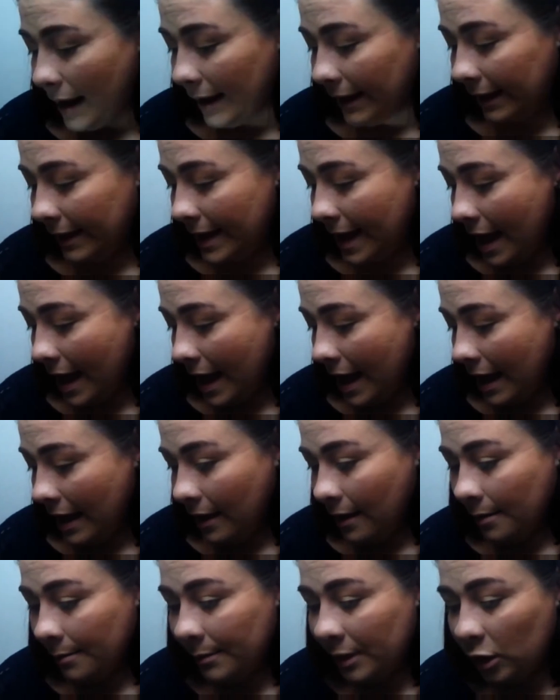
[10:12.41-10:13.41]
I
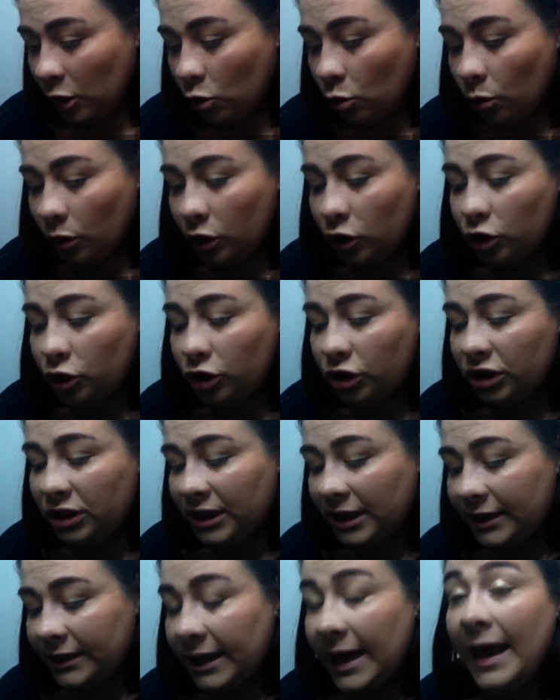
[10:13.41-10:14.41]
am going to
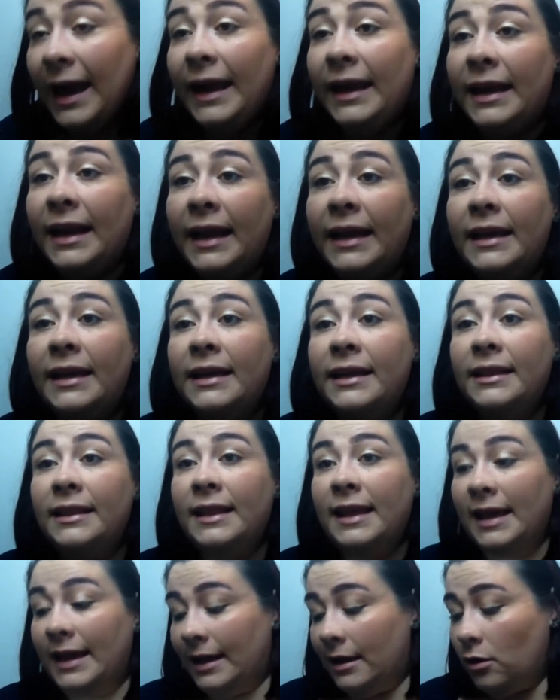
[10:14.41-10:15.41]
start highlighting
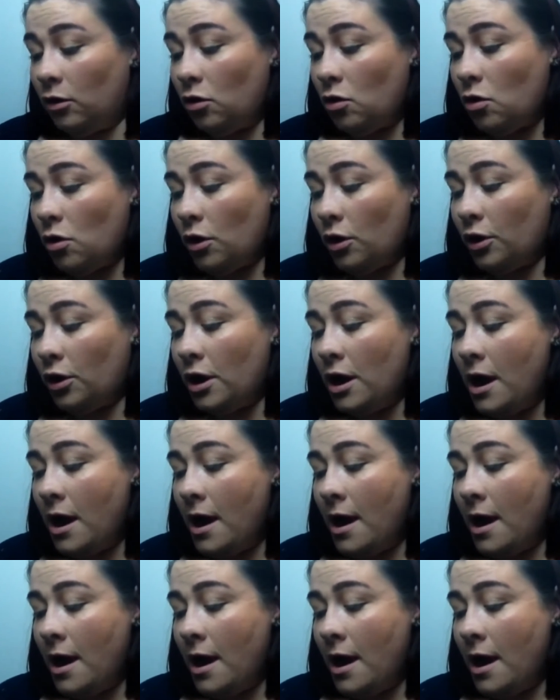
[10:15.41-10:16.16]
the inner corner.